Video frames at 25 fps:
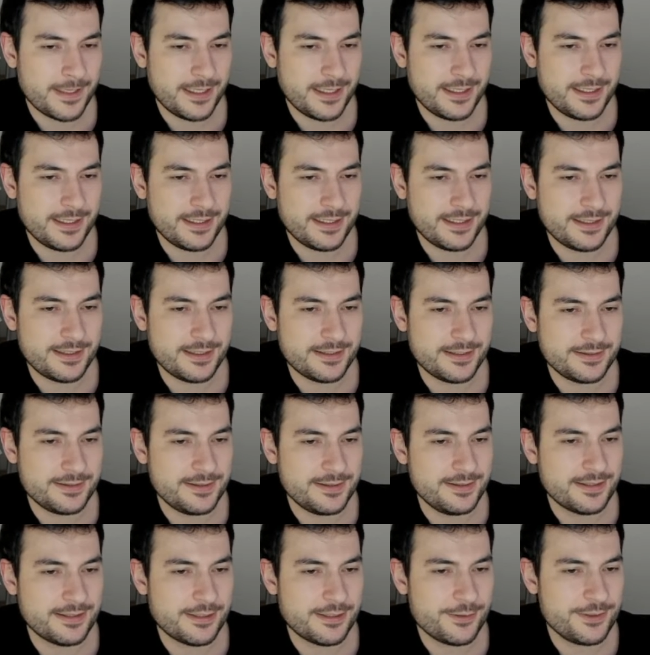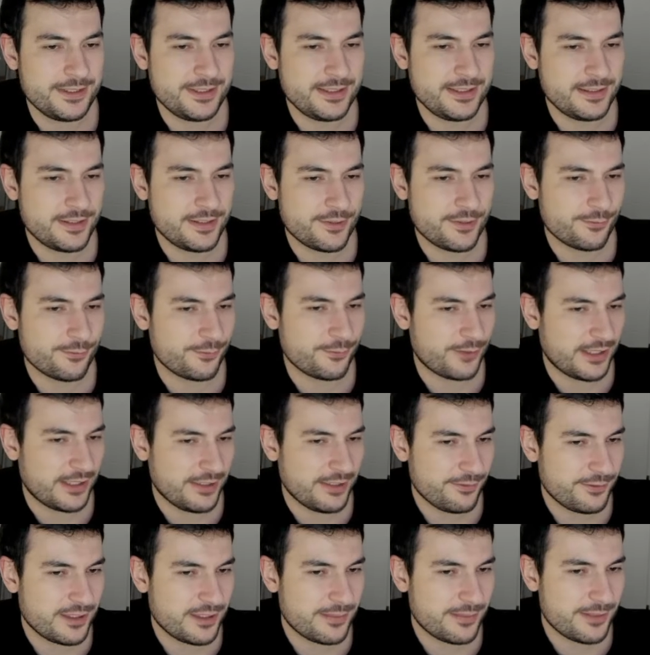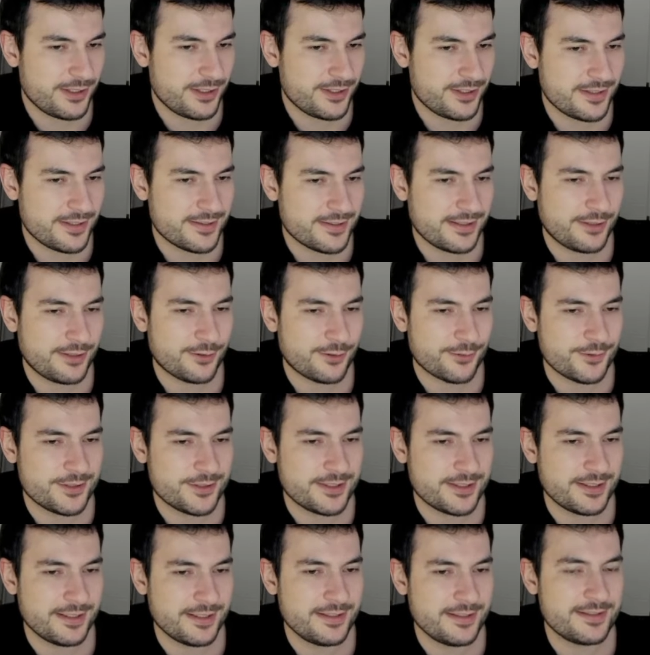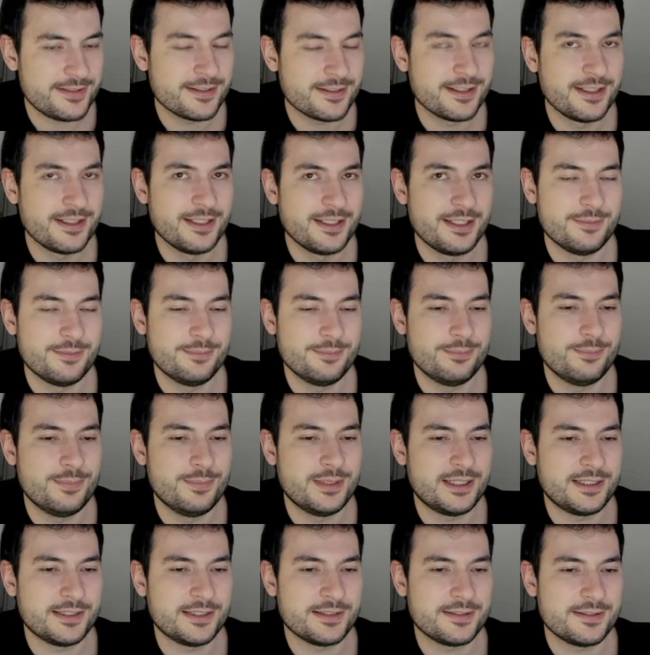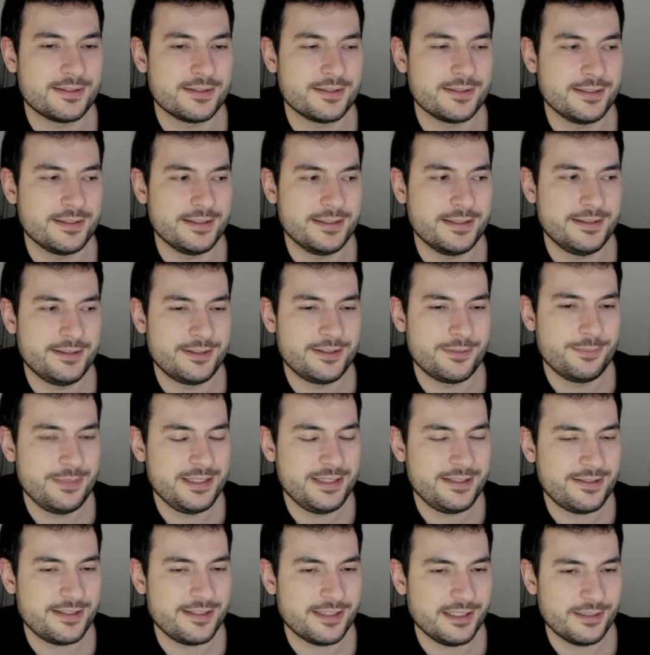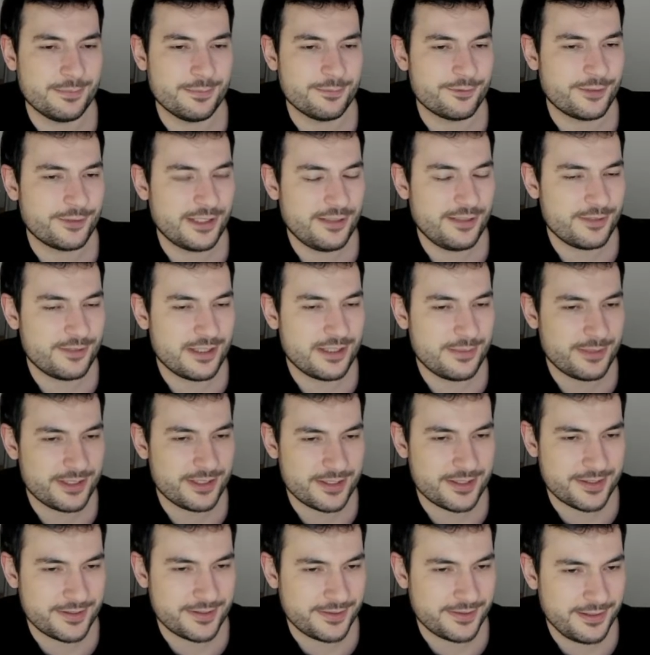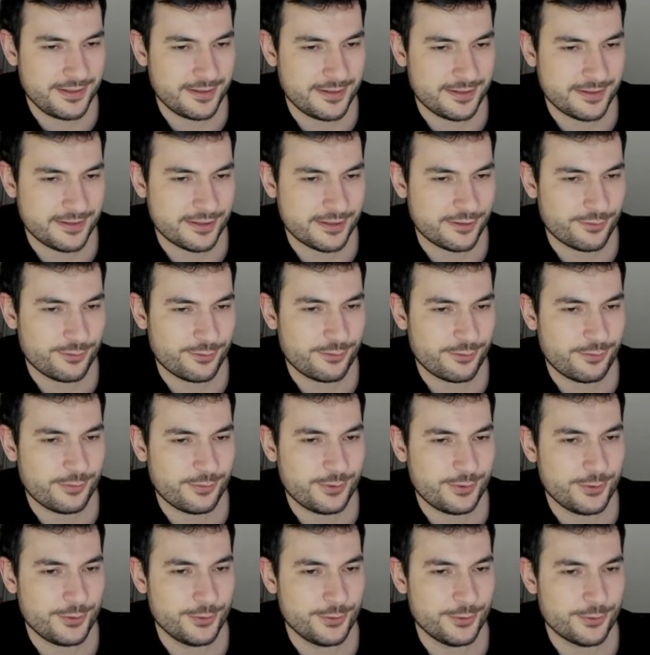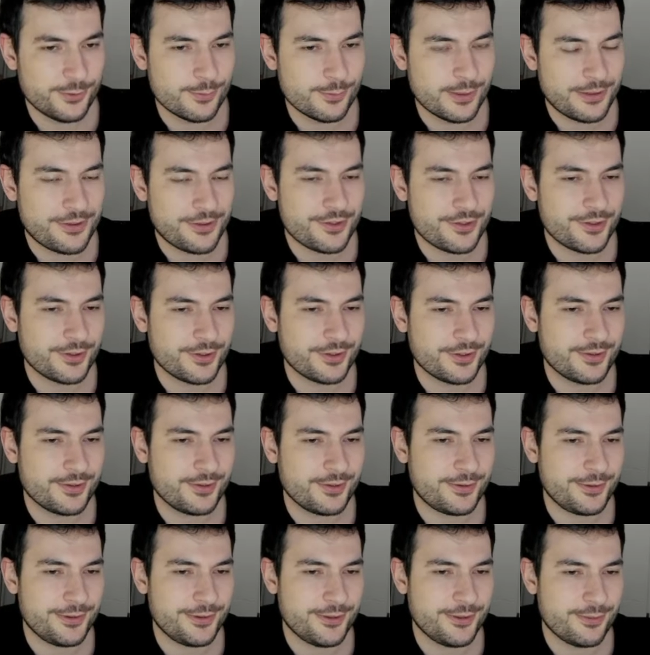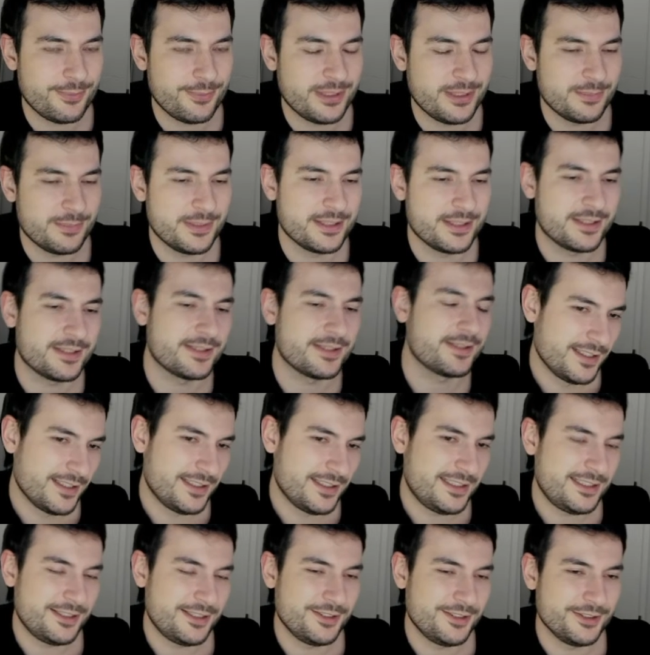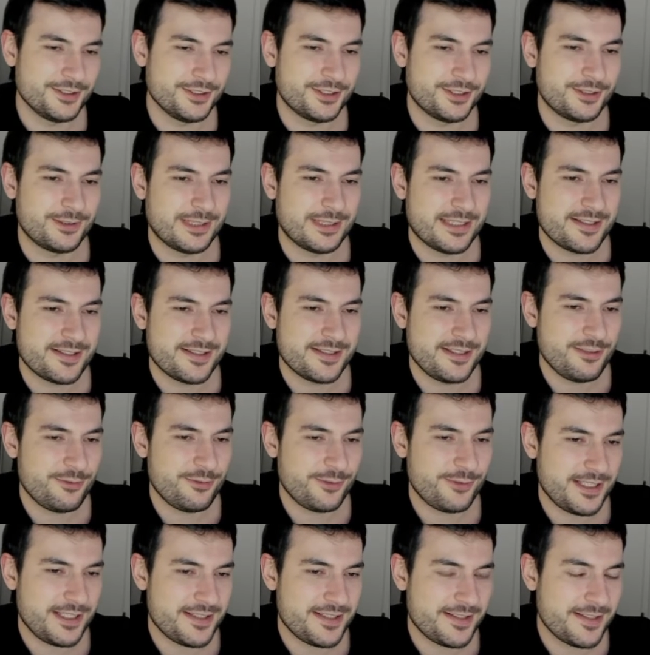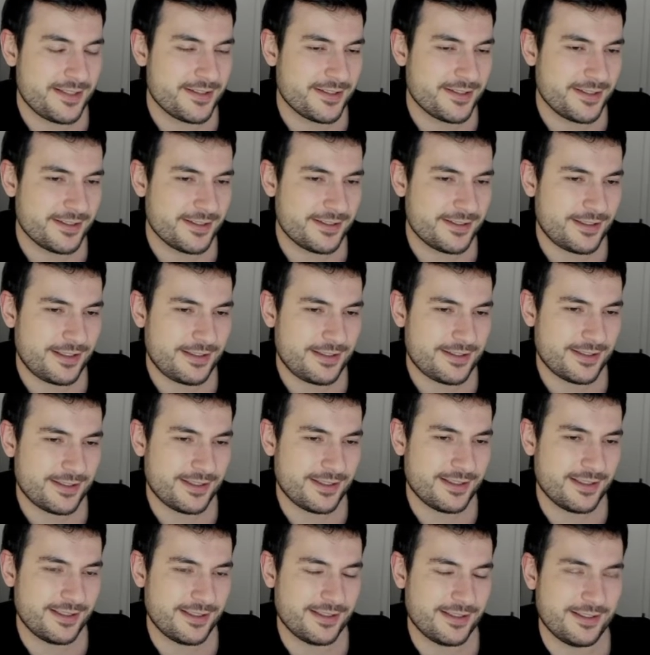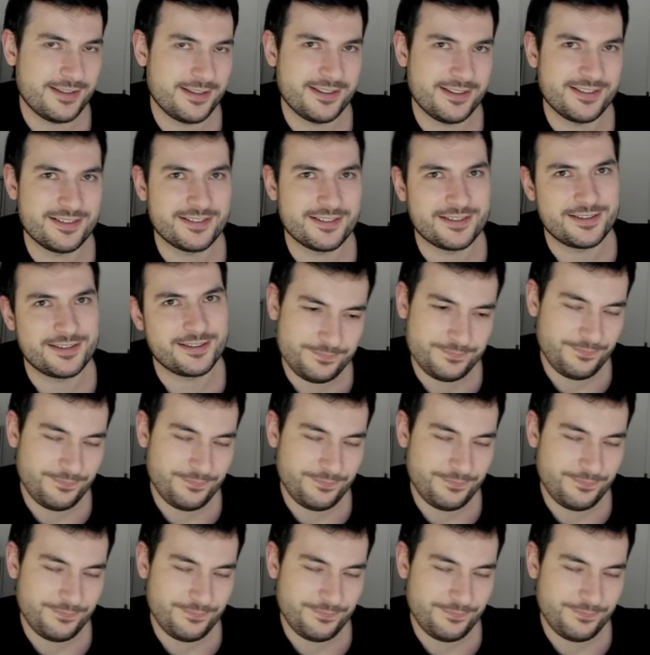and he now deals 5 damage instead of 6. But in the mid game, 5 damage is still enough to one-shot all your big minions. I don't know, I still face this card and